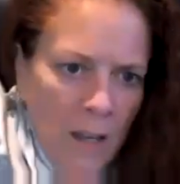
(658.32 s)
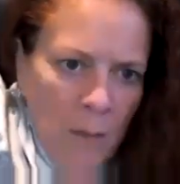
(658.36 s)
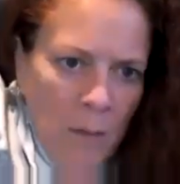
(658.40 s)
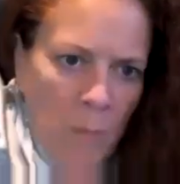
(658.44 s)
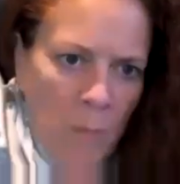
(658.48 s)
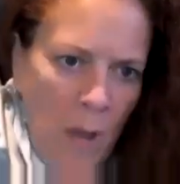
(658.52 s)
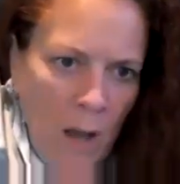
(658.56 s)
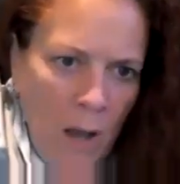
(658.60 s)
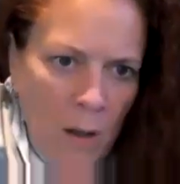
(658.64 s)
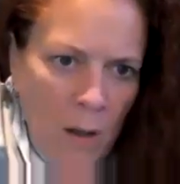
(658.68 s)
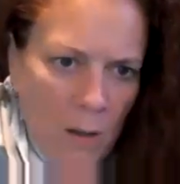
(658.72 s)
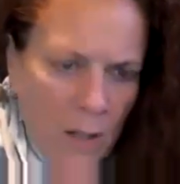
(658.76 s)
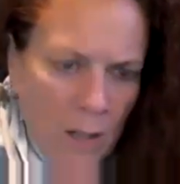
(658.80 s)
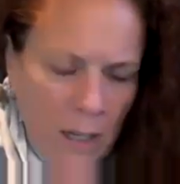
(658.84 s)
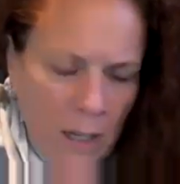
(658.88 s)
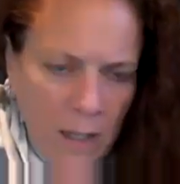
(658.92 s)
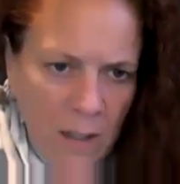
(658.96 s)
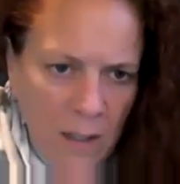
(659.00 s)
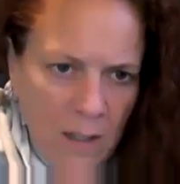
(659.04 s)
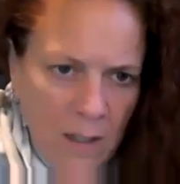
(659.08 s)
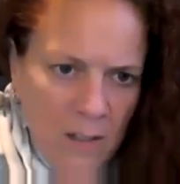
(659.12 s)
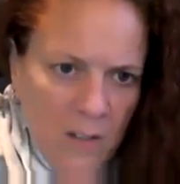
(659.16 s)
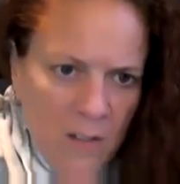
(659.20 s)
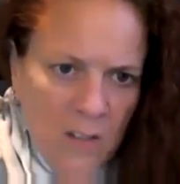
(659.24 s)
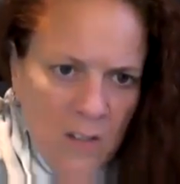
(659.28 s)
about like
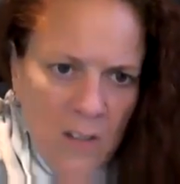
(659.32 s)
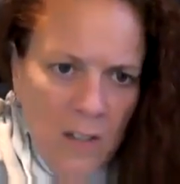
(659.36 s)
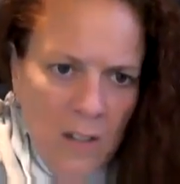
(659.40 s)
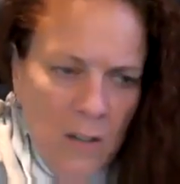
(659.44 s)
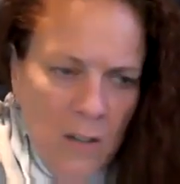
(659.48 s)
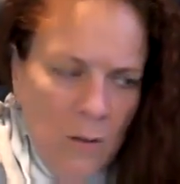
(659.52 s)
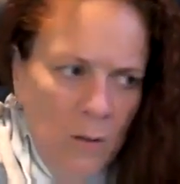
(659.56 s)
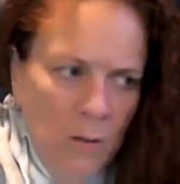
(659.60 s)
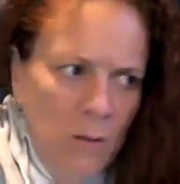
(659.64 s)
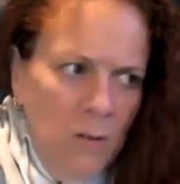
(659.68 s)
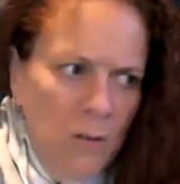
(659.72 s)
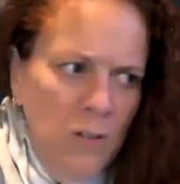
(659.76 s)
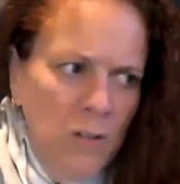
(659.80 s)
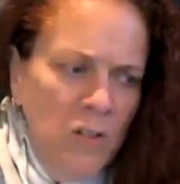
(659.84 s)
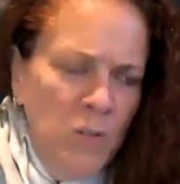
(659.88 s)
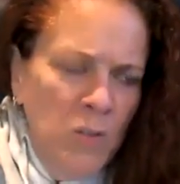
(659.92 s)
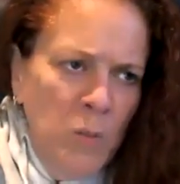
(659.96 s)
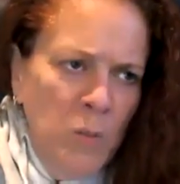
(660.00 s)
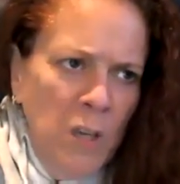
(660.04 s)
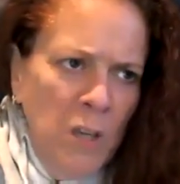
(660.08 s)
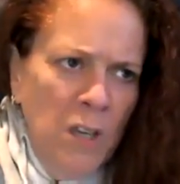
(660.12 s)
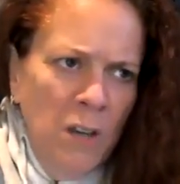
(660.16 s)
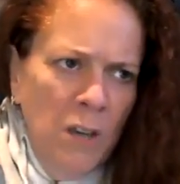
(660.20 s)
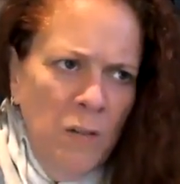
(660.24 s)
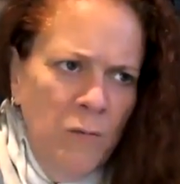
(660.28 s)
these,
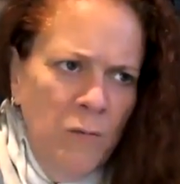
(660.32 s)
speaking